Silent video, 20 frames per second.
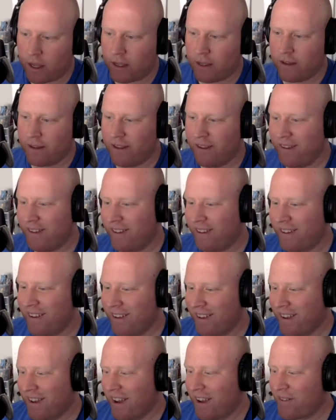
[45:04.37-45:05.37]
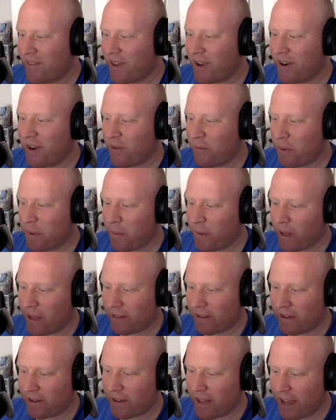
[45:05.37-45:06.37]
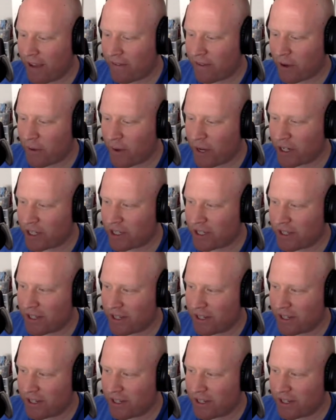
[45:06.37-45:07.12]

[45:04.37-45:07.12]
hey, if there are enough people out there that have the question,